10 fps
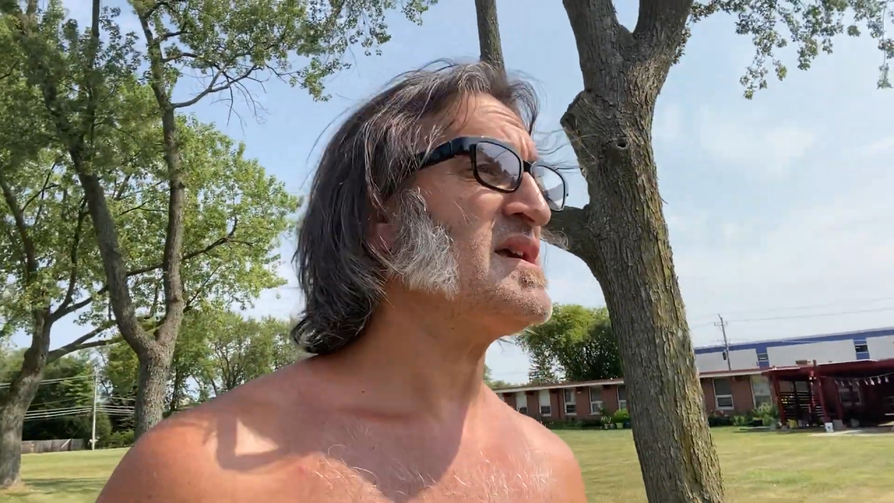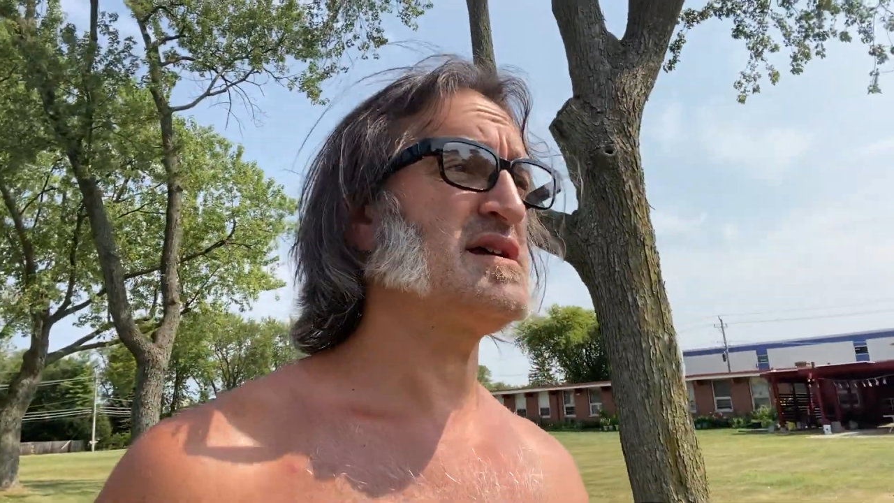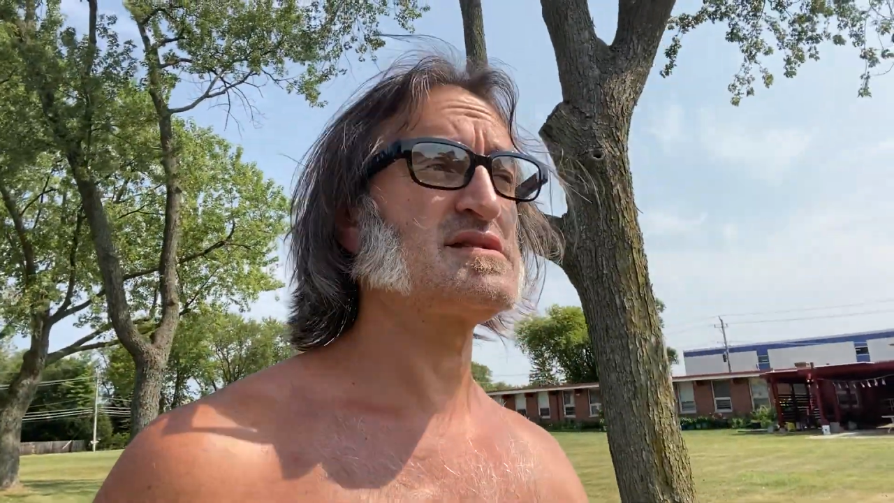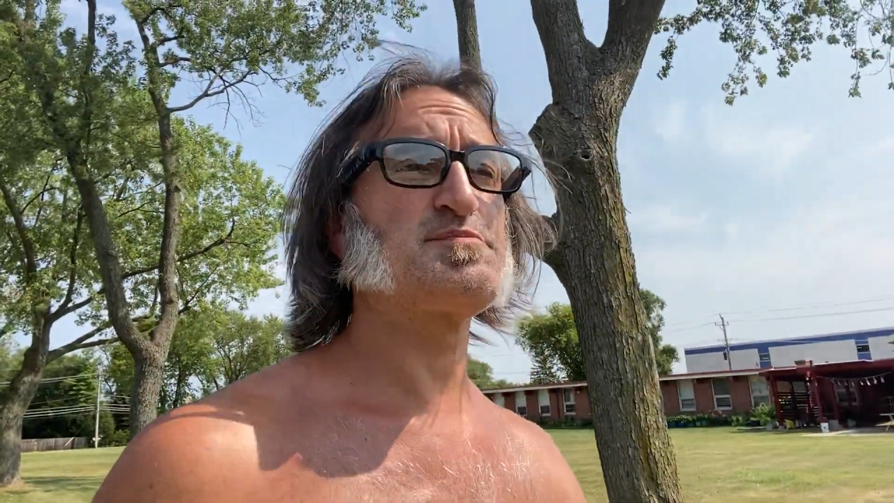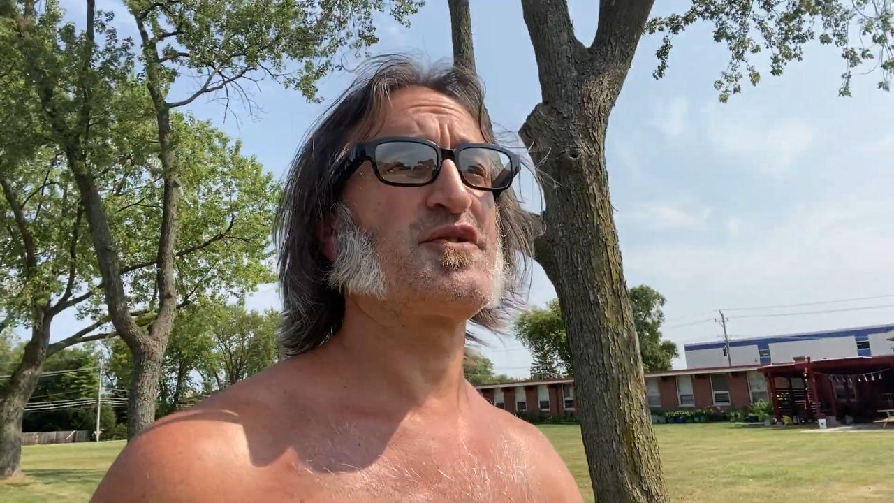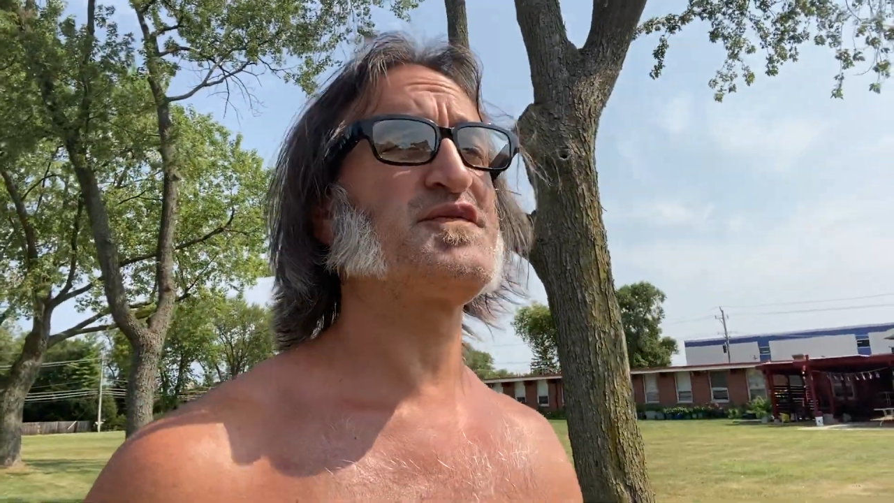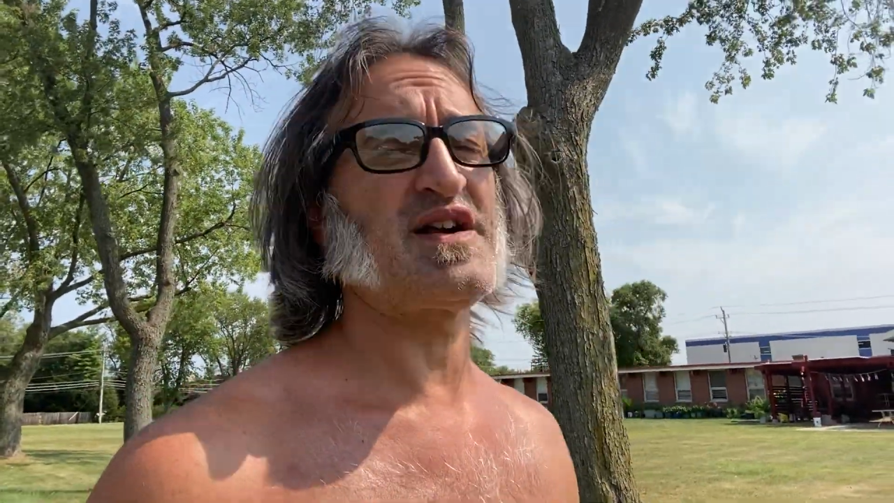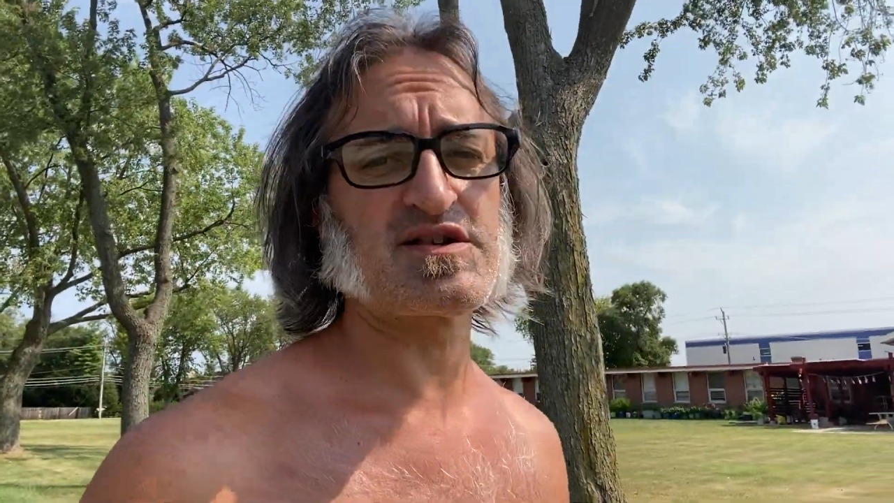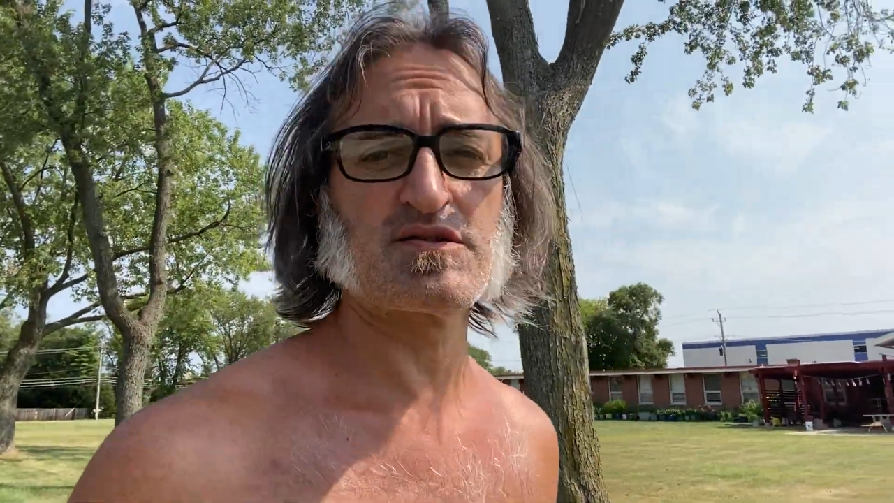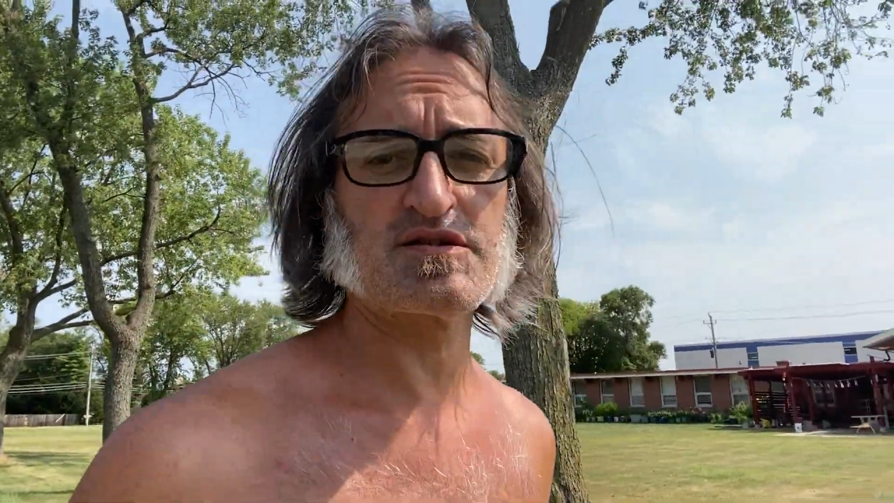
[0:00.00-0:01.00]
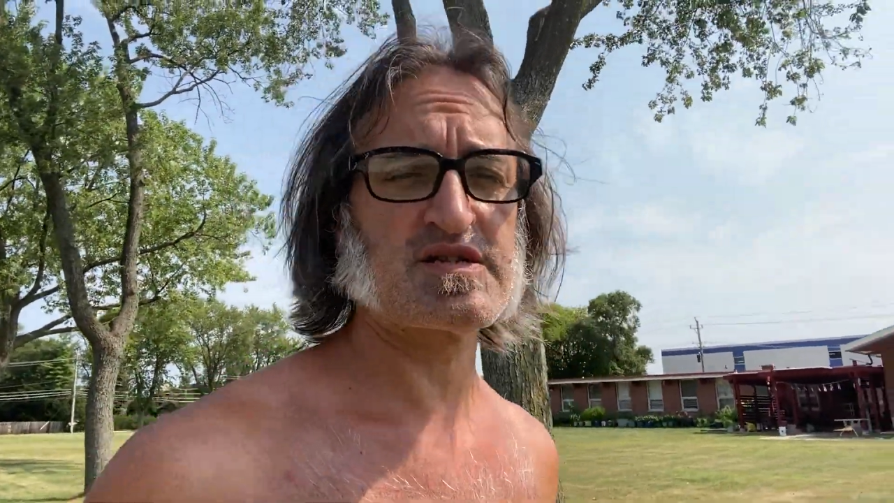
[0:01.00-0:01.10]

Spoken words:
and professional